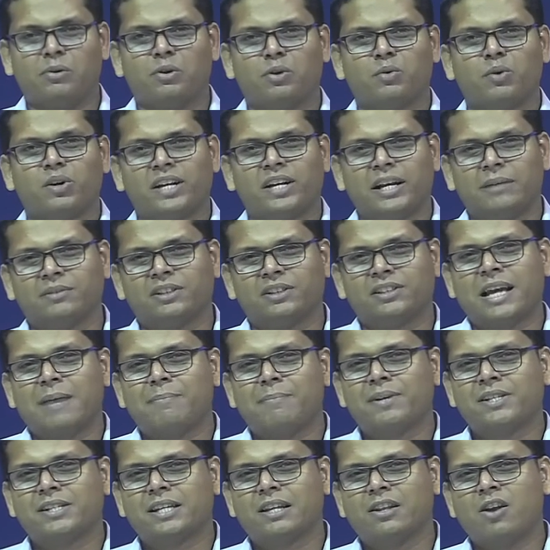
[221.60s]
over time. This
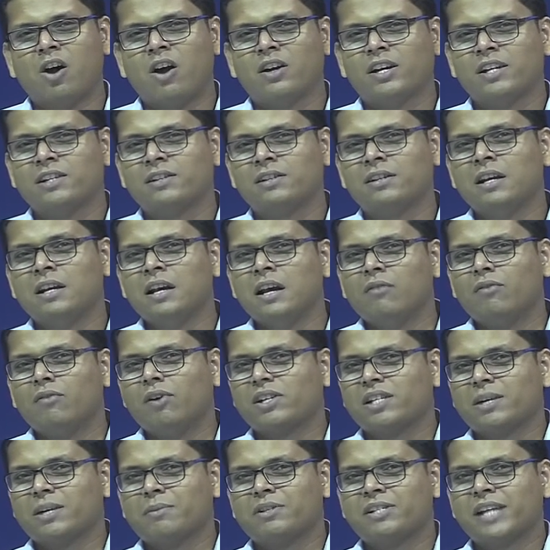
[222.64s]
happens a lot in, for
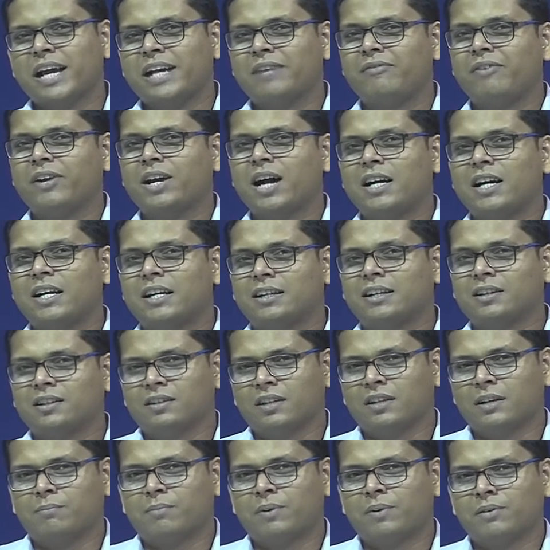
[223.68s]
example, scientific article.
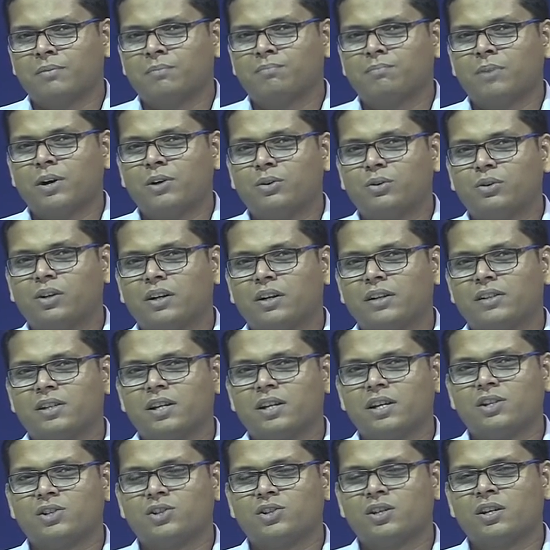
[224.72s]
A particular
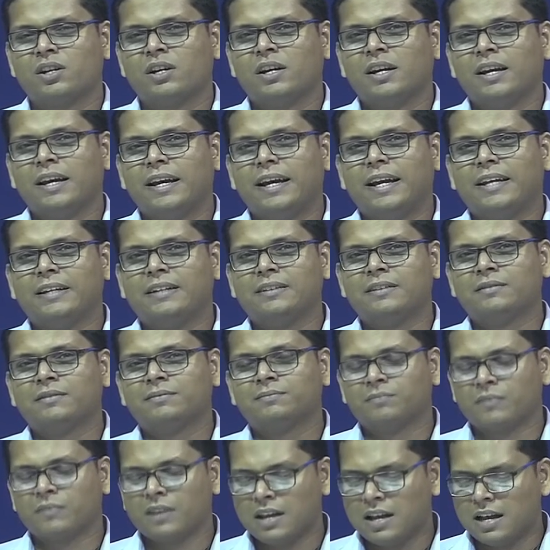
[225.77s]
research in
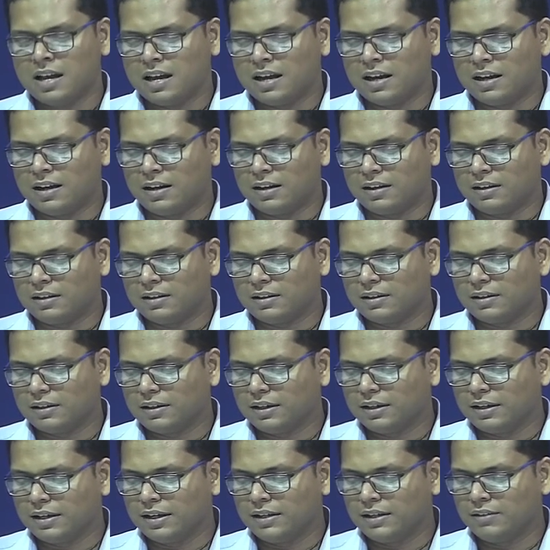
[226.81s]

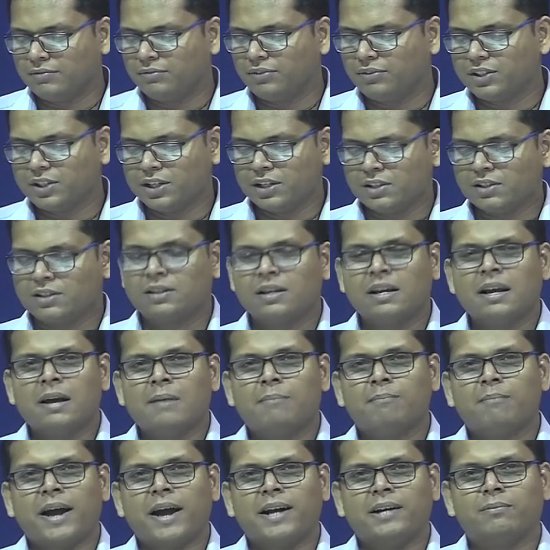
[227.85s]
physics
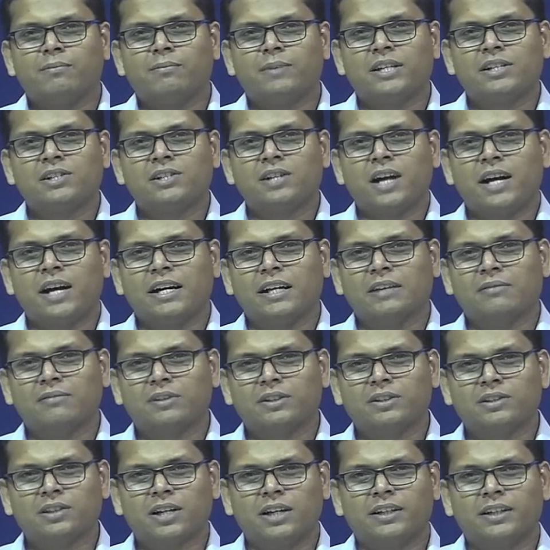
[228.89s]
might be starting with
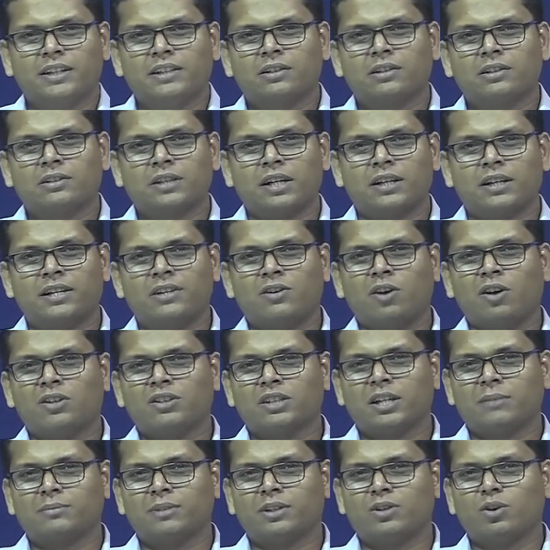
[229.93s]
certain
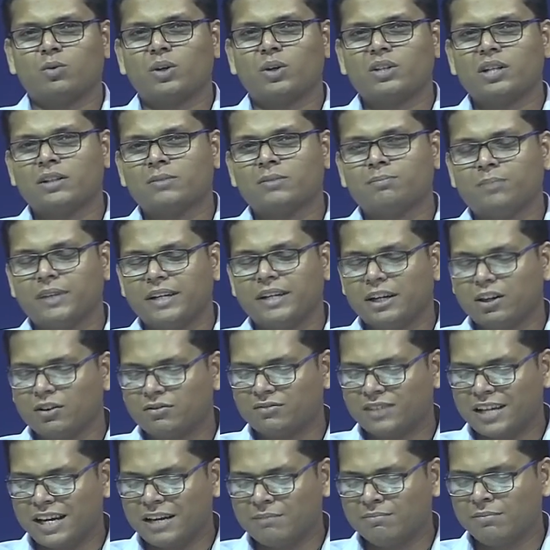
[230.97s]
concepts, and over that period of
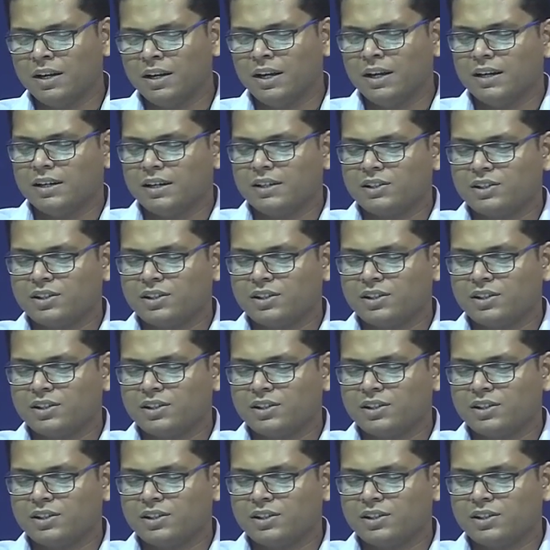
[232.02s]
time it